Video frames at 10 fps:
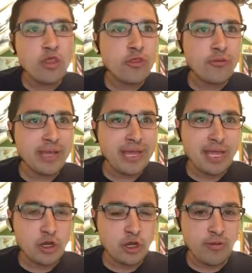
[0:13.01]

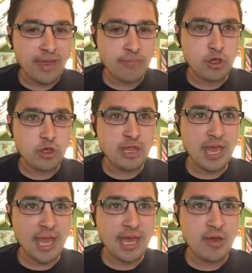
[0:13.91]
three New Hampshire
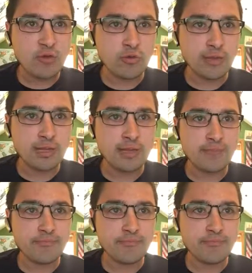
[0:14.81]
towns.